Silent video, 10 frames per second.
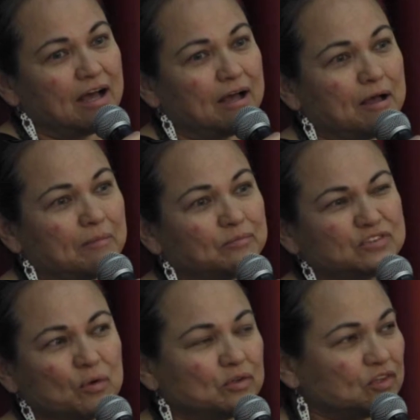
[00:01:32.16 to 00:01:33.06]
Um,
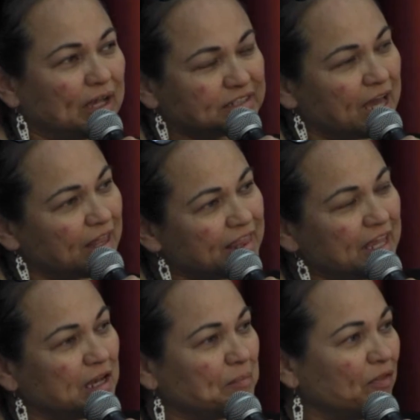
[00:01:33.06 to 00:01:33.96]
so, so I was kind of
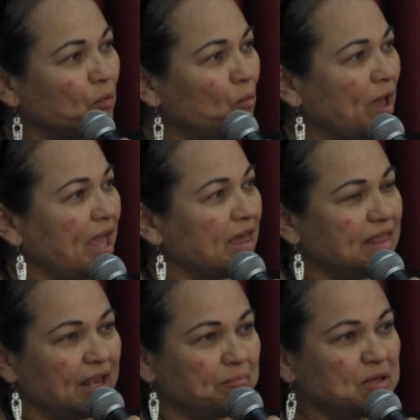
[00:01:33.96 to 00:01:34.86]
thinking about the way
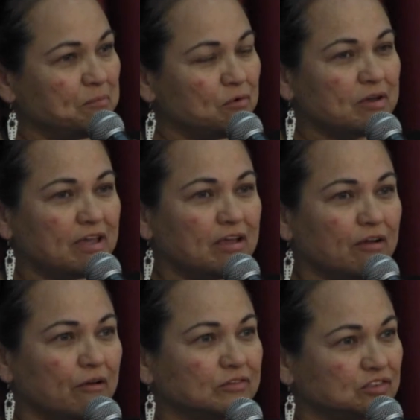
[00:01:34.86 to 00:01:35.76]
that people
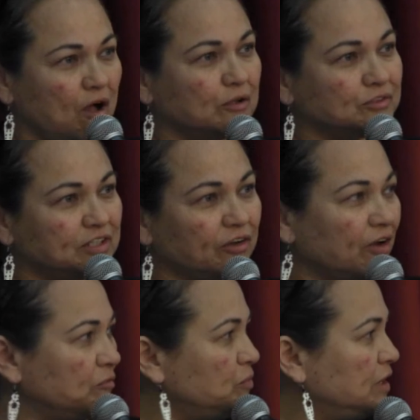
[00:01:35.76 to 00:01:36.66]
here, scholars here,
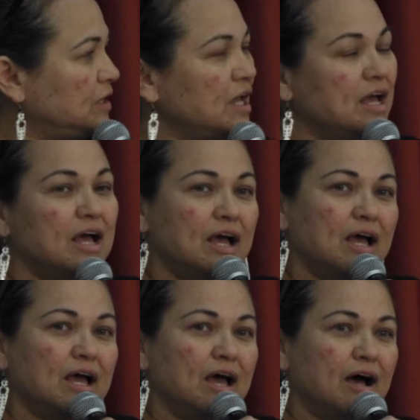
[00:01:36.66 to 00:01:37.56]
have been
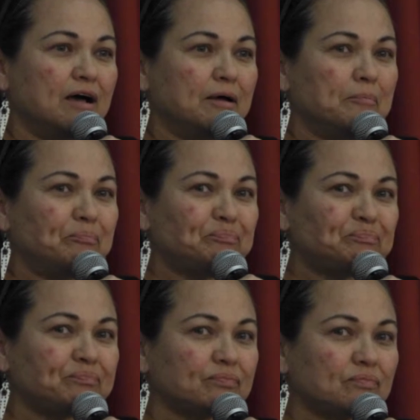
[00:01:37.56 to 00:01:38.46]
um,
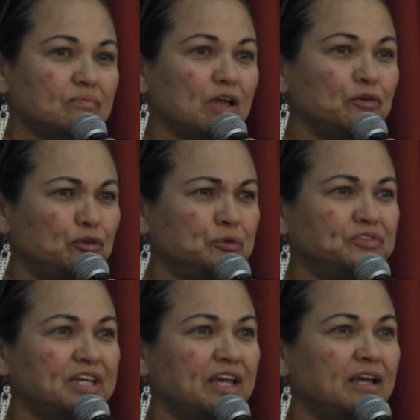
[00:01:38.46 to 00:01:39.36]

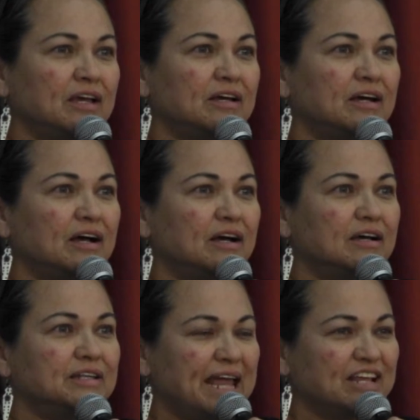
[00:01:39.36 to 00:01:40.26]
using
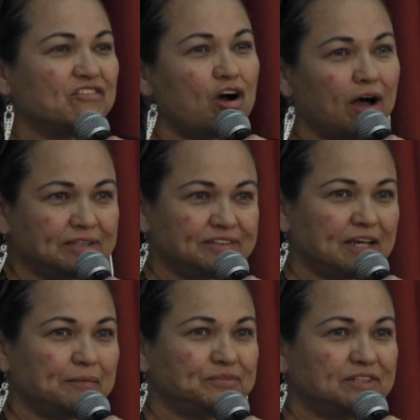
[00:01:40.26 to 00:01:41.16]
Native
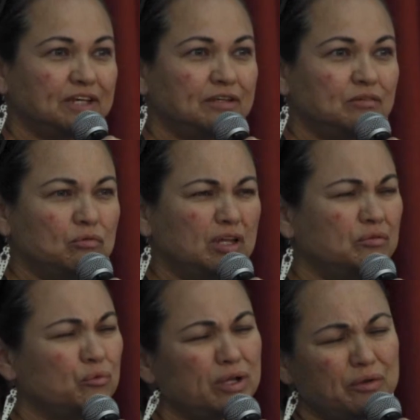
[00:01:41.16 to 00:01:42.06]
concepts in,
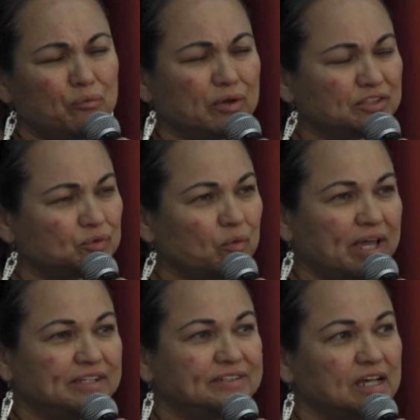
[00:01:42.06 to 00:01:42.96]
in really rich
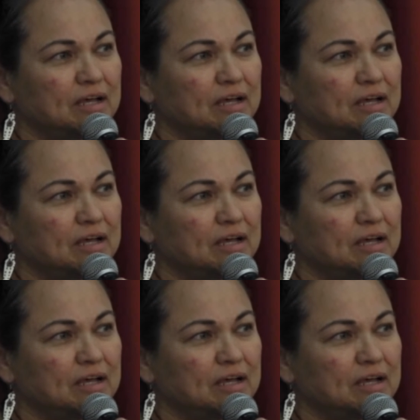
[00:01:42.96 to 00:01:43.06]
ways.